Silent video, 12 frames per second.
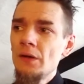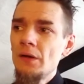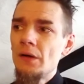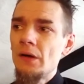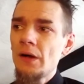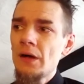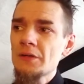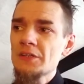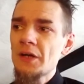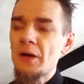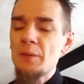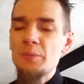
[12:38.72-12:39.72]
I don't
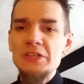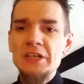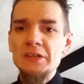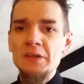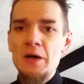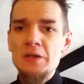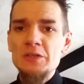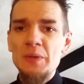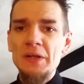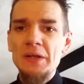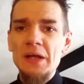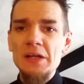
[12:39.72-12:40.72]
know, I predict that I'd
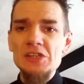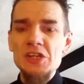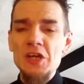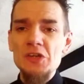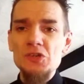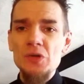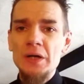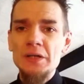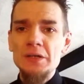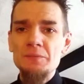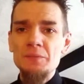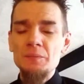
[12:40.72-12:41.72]
spend the next year trying to